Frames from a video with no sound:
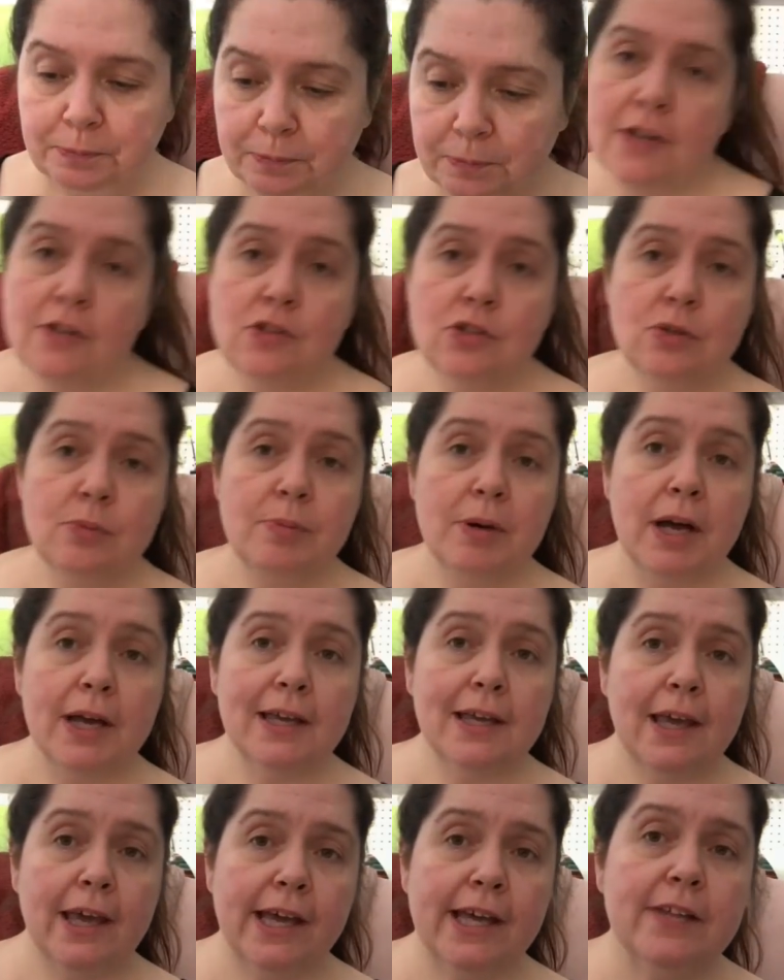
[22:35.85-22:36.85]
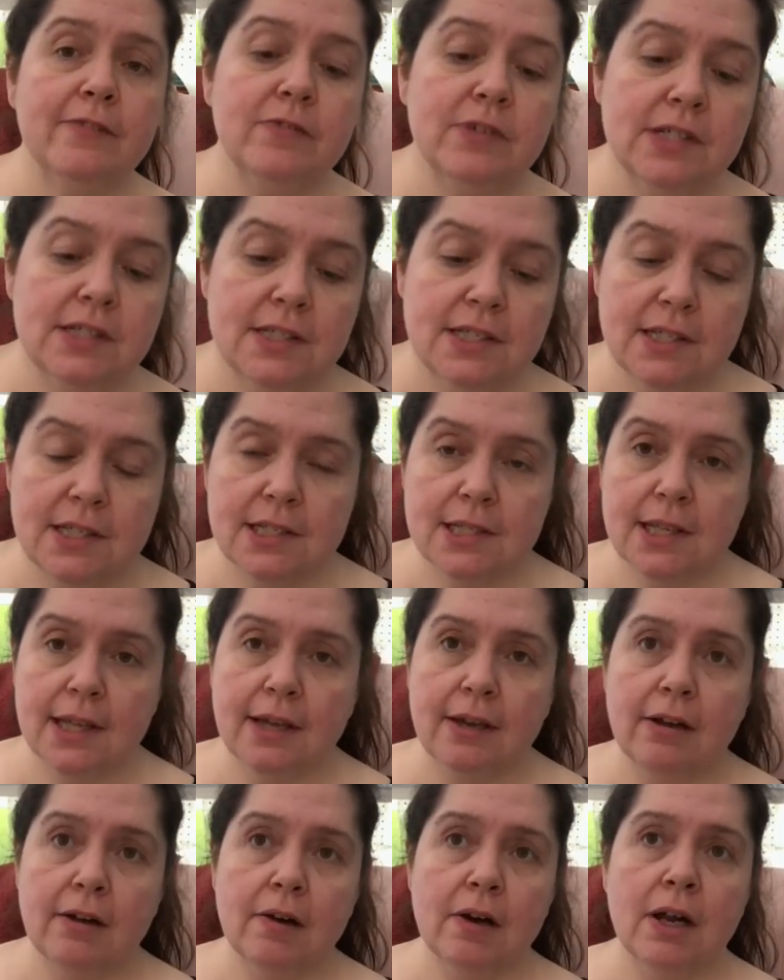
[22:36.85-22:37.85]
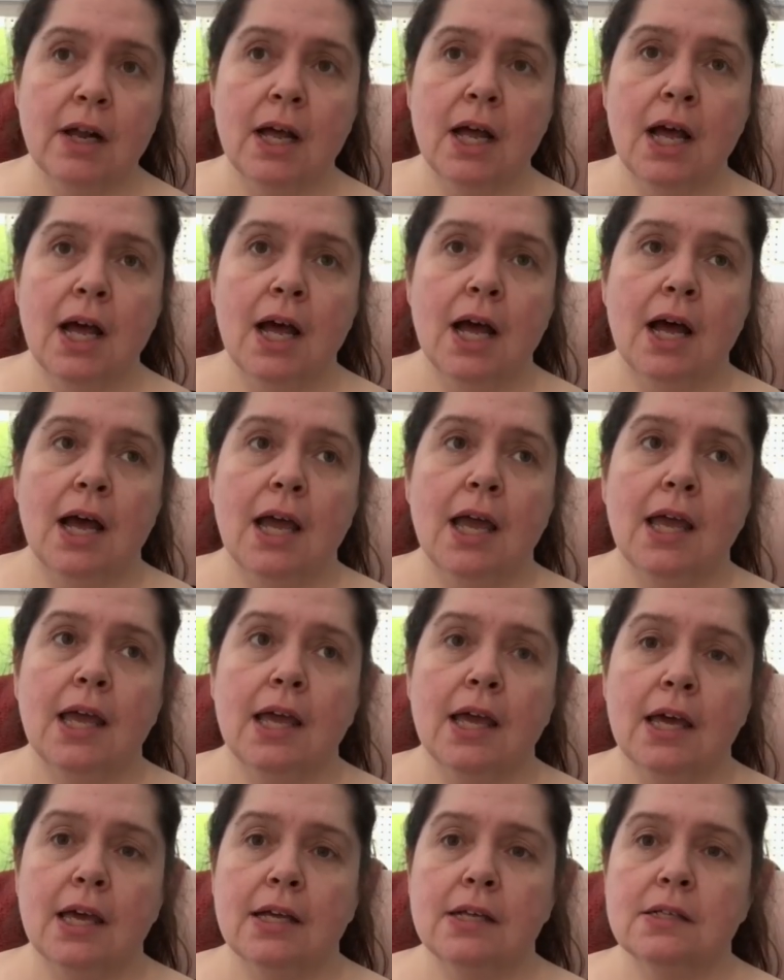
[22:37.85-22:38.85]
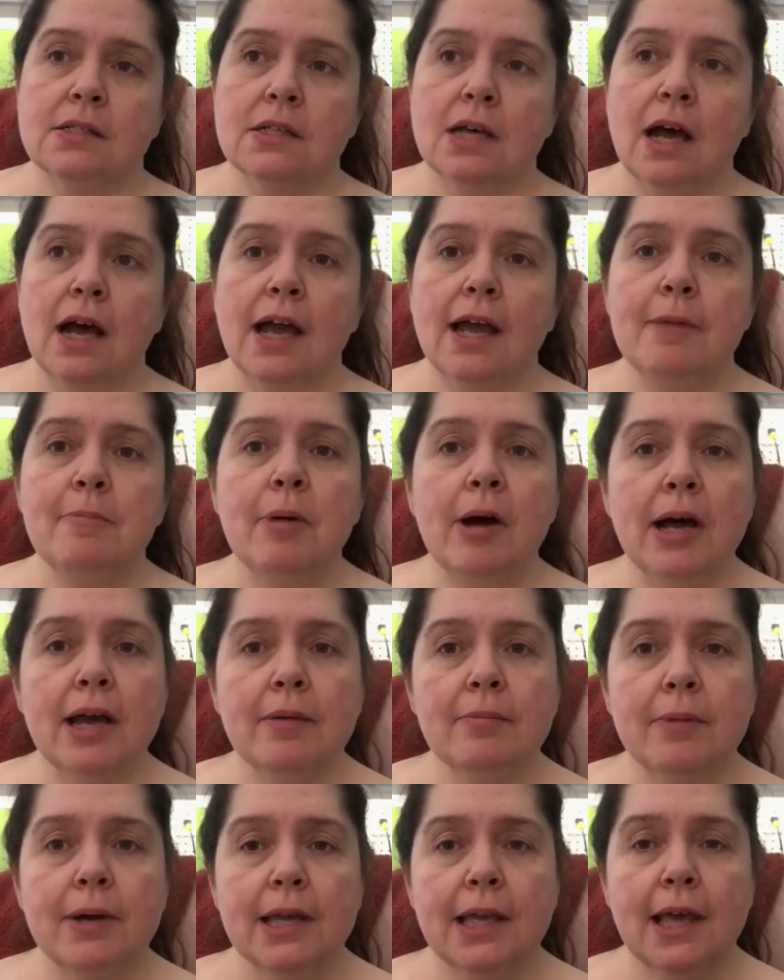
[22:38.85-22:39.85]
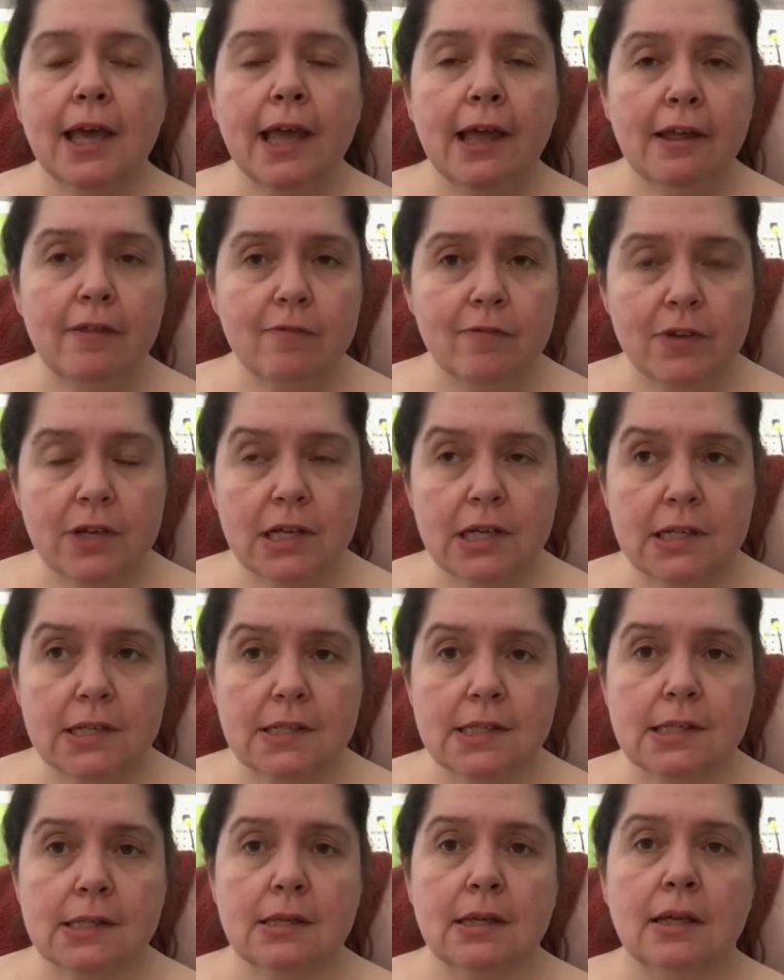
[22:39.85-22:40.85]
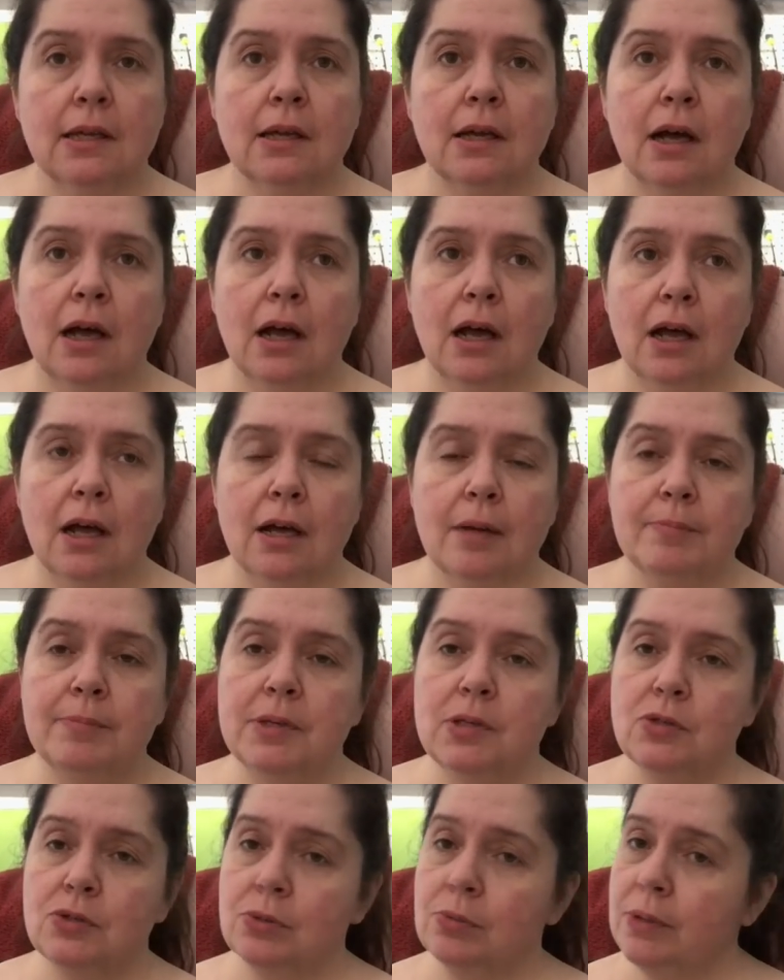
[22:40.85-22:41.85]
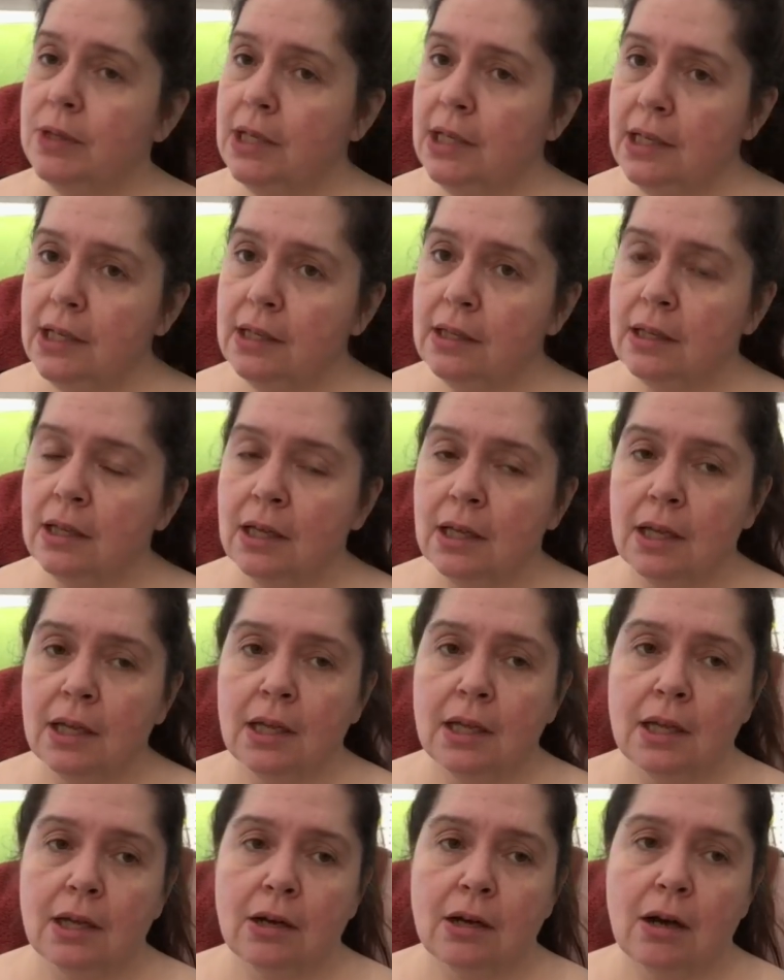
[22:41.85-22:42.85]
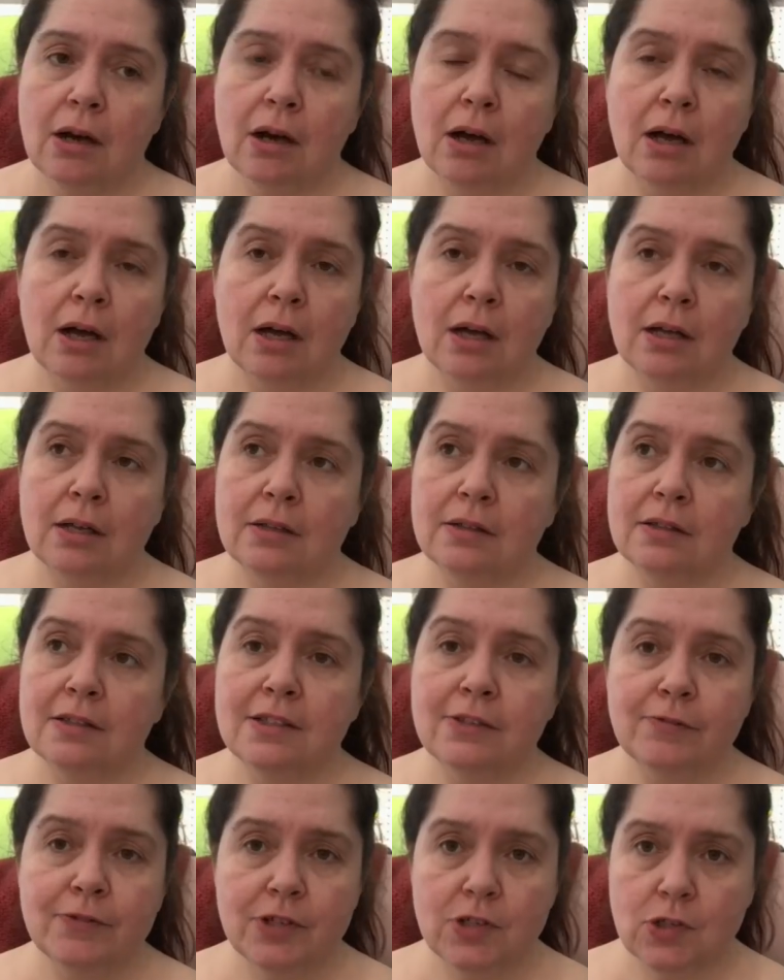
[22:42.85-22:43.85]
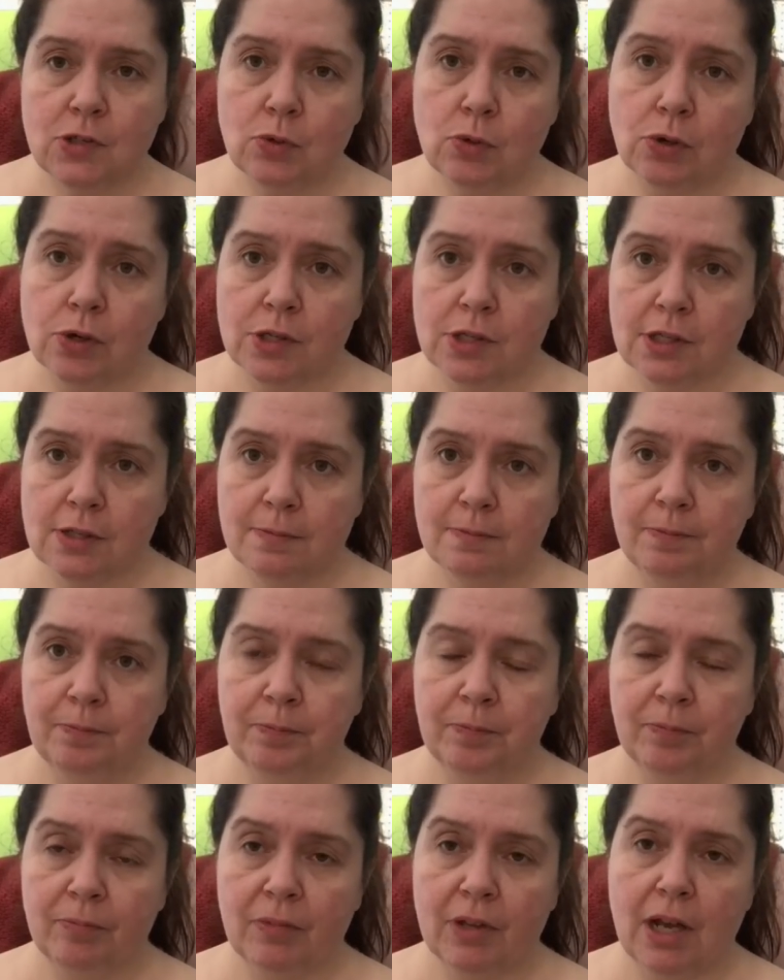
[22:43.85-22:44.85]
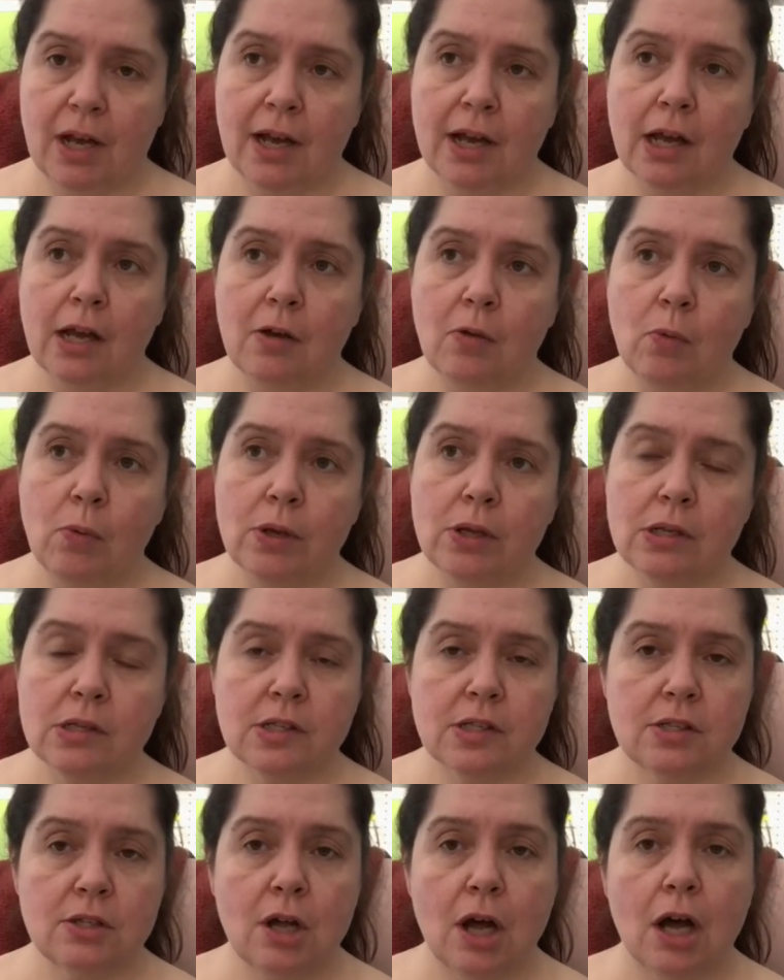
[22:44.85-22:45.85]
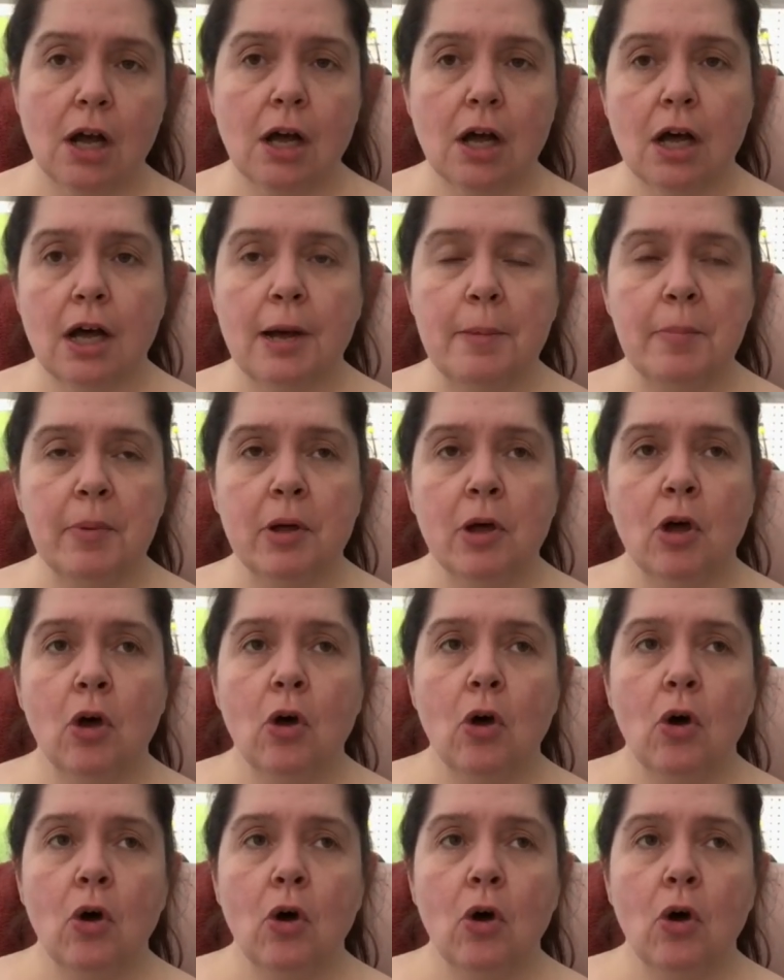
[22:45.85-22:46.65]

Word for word: I do buy canvases there and I buy my canvas uh, between uh, different stores. I will stock up